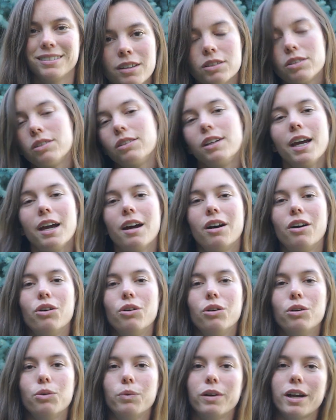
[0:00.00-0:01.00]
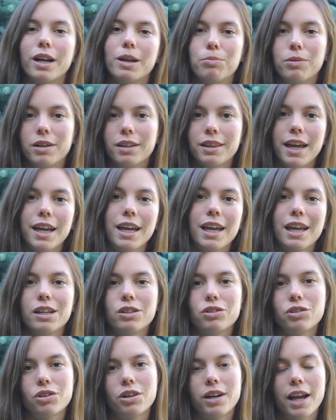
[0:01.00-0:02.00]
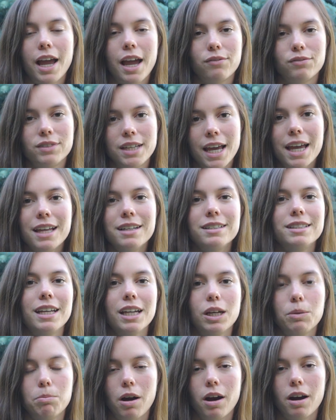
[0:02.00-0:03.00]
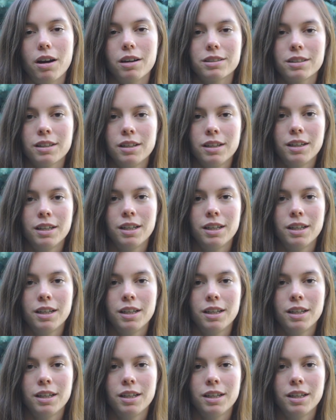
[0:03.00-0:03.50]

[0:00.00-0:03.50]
So now when I bring that canister and I have 10 tick marks,